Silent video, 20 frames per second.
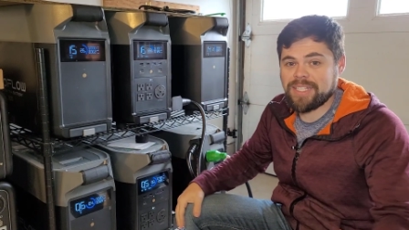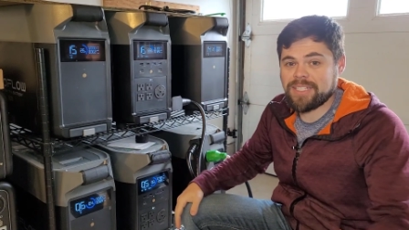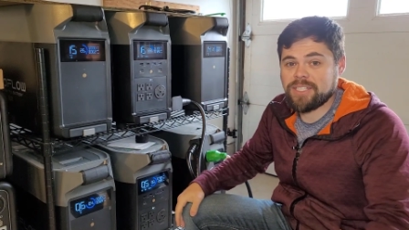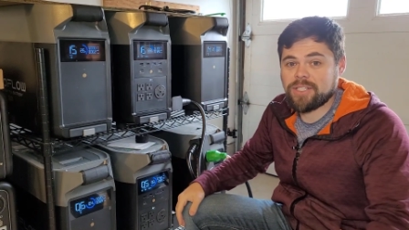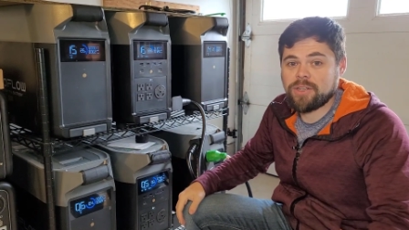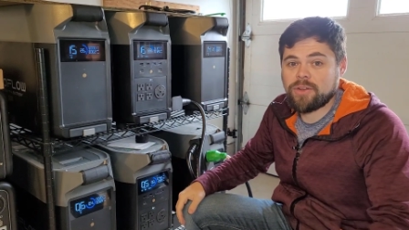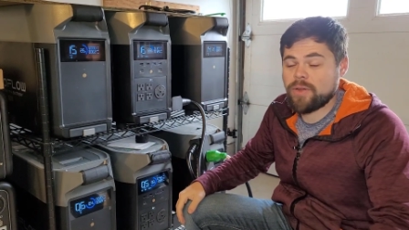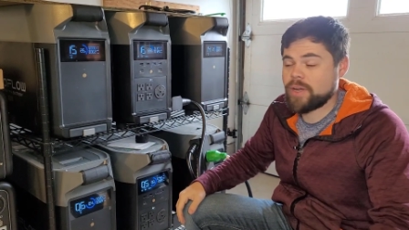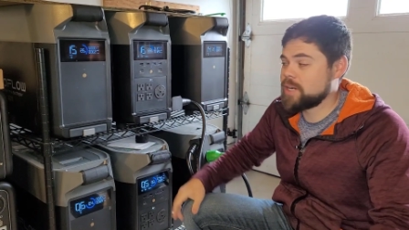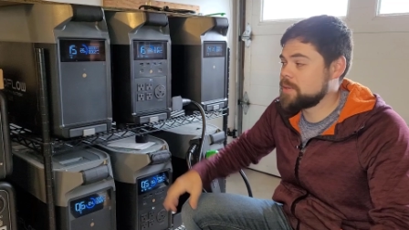It's
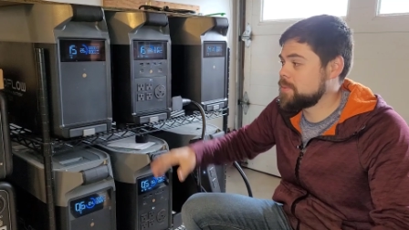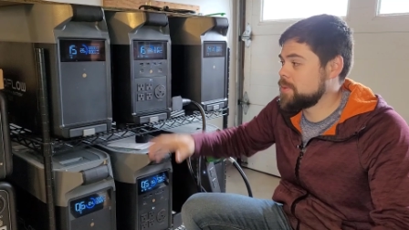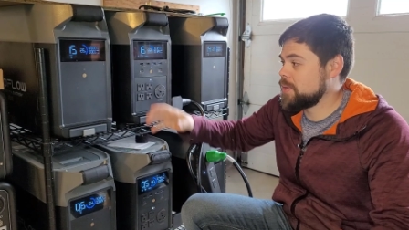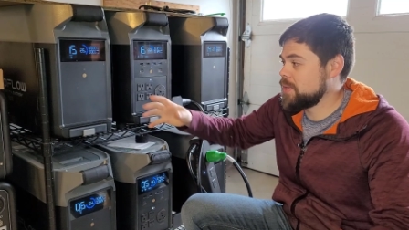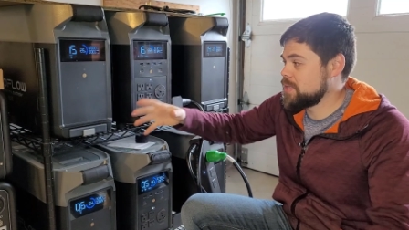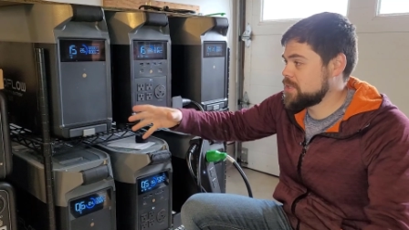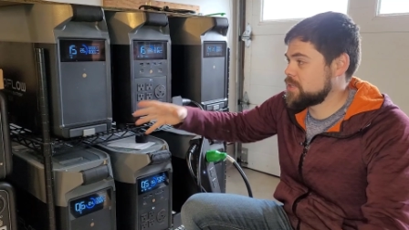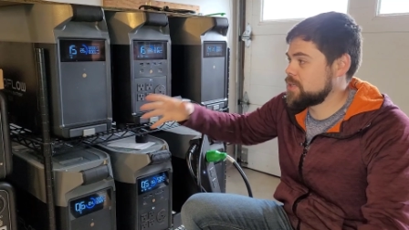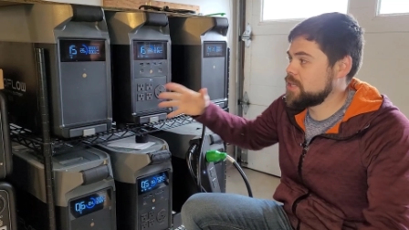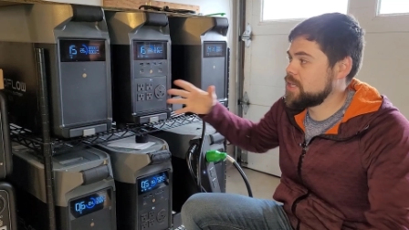incredible.
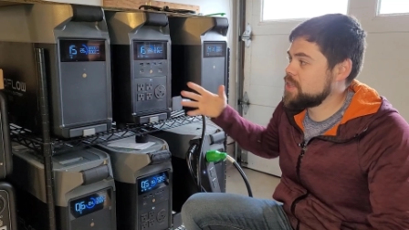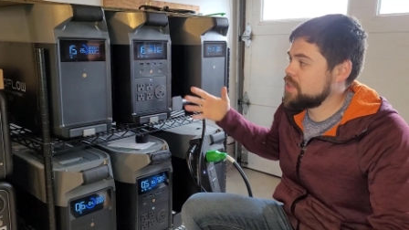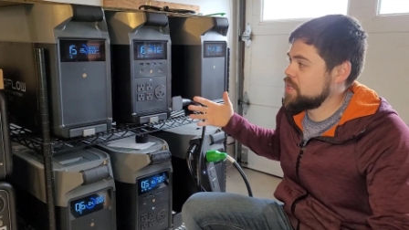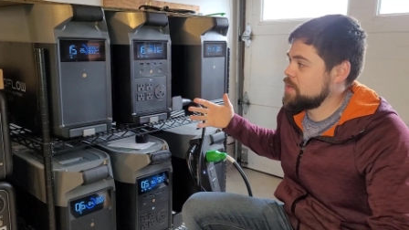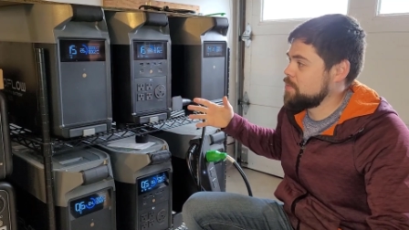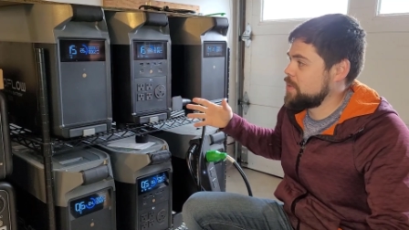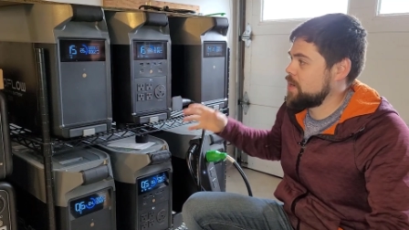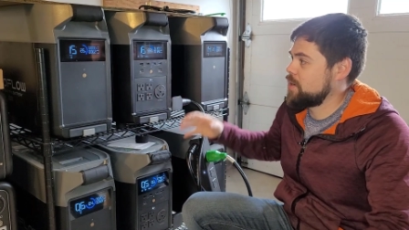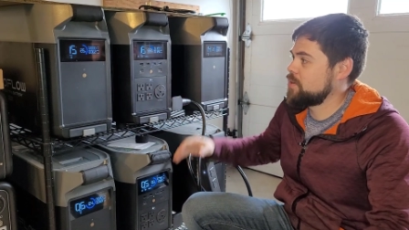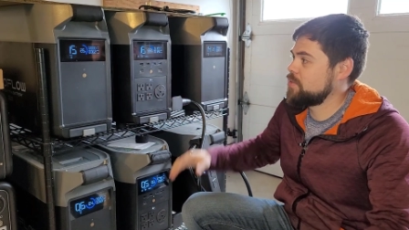These are
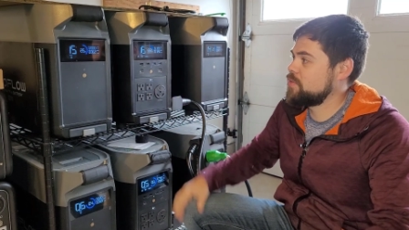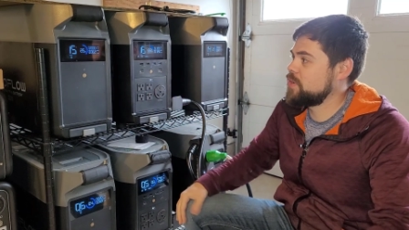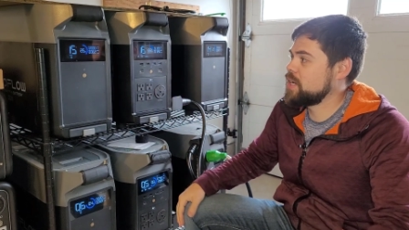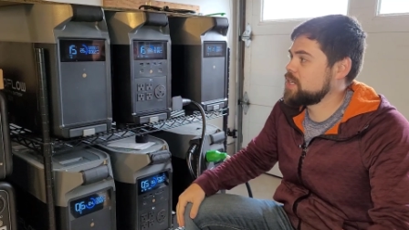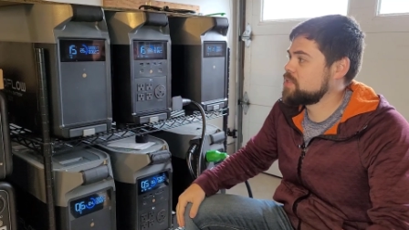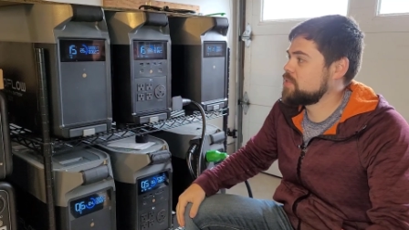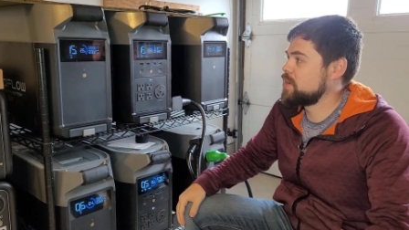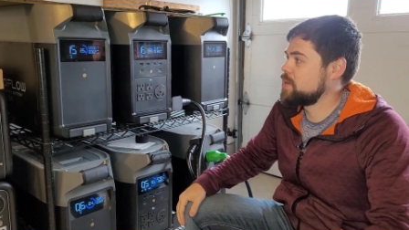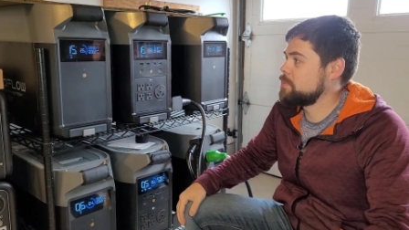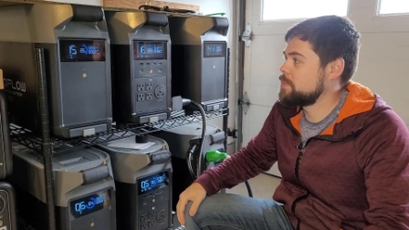lithium iron
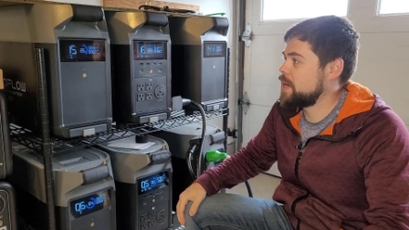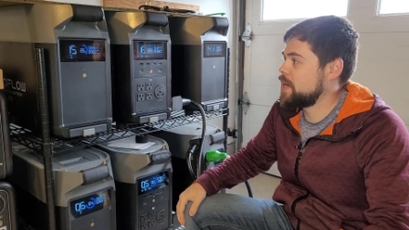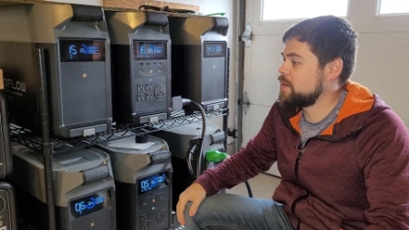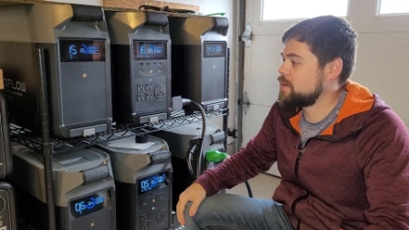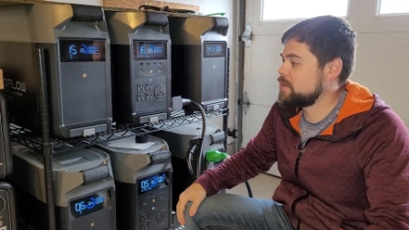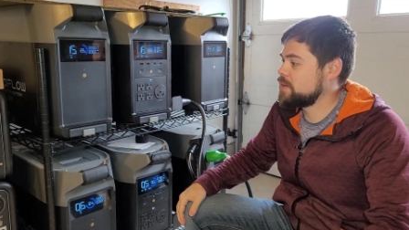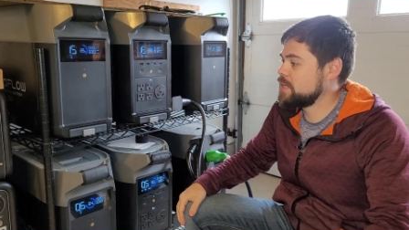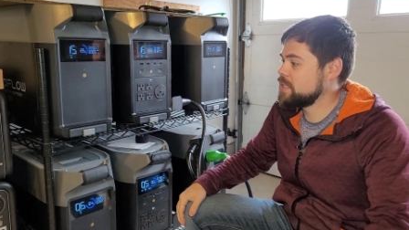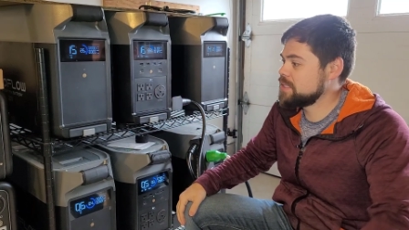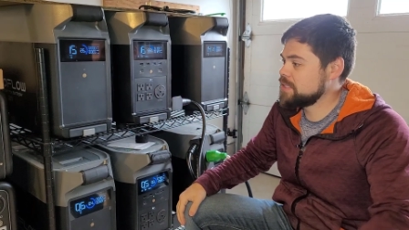phosphate
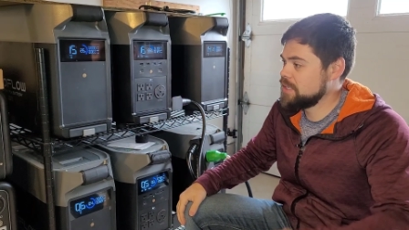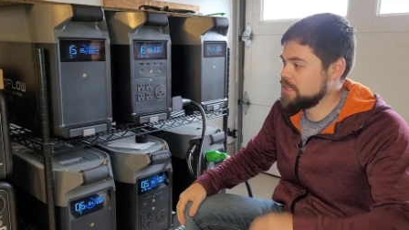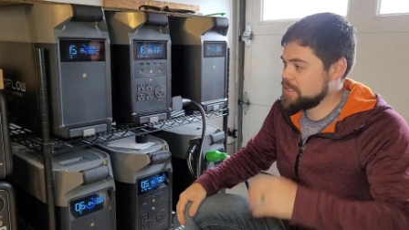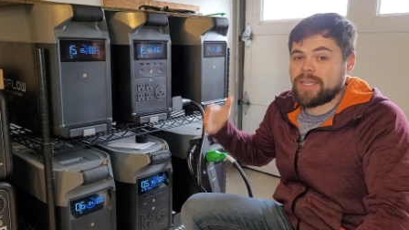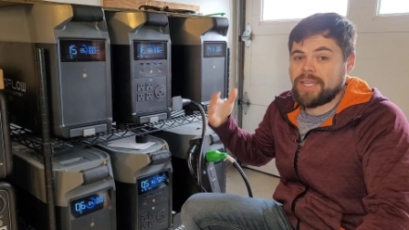batteries.